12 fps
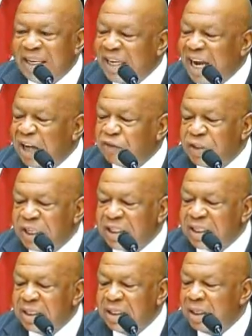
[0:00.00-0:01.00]

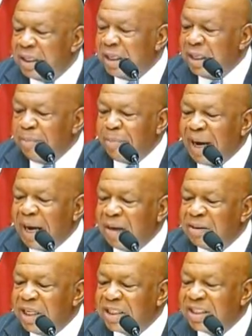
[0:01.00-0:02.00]
contradicted by our
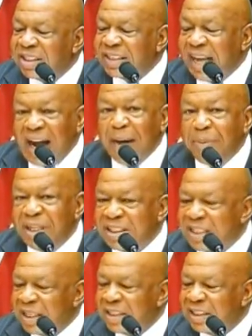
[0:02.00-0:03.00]
nation's top
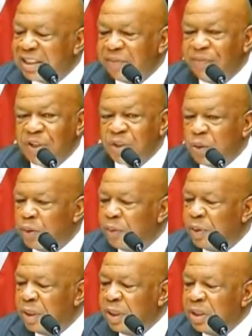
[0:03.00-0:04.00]
intelligence official,
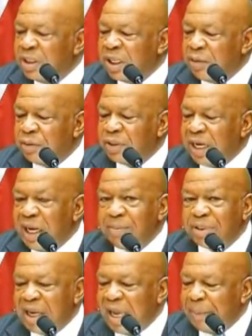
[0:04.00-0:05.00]
General
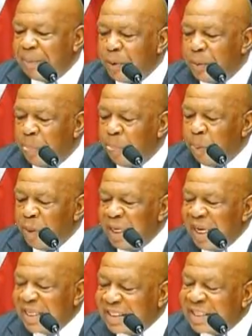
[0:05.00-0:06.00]
James Clapper.
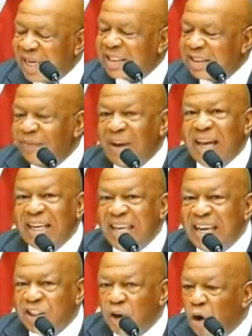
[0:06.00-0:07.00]
He
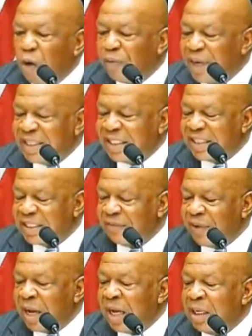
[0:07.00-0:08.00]
has already
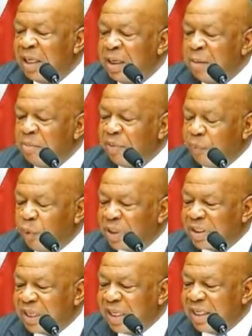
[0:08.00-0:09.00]
testified before
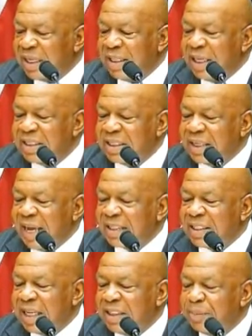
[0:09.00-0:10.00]
the Senate that these
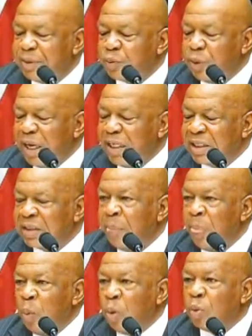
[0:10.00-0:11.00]
attacks against Ms. Rice
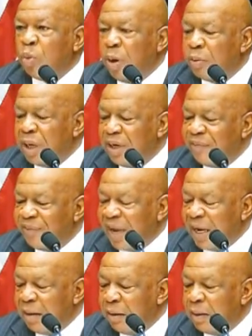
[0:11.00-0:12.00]
were, quote,
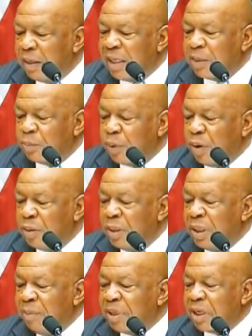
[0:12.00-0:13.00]
unfair, end of quote,
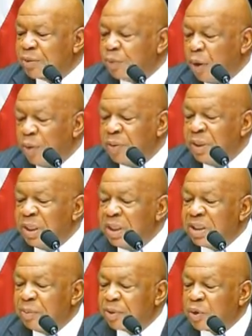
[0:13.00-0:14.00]
because, quote,
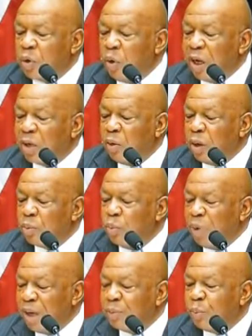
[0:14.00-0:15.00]
she was going on
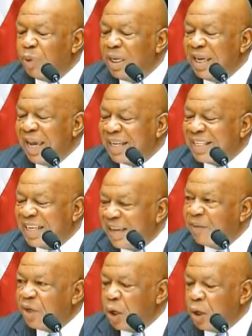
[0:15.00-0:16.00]
what we had
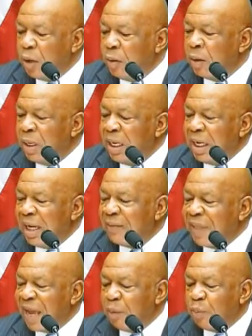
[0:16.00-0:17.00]
given her,
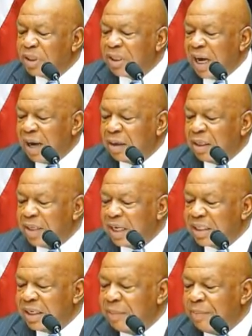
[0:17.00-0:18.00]
and that was our
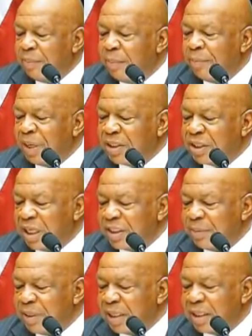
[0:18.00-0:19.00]
collective best
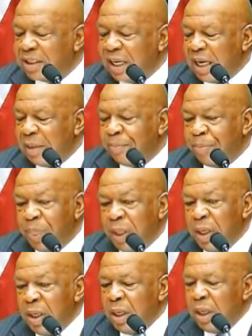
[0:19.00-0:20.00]
judgment at the time.
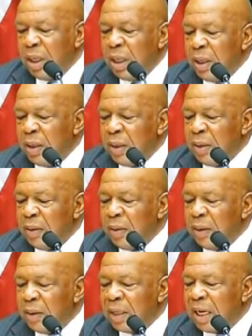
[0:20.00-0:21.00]
There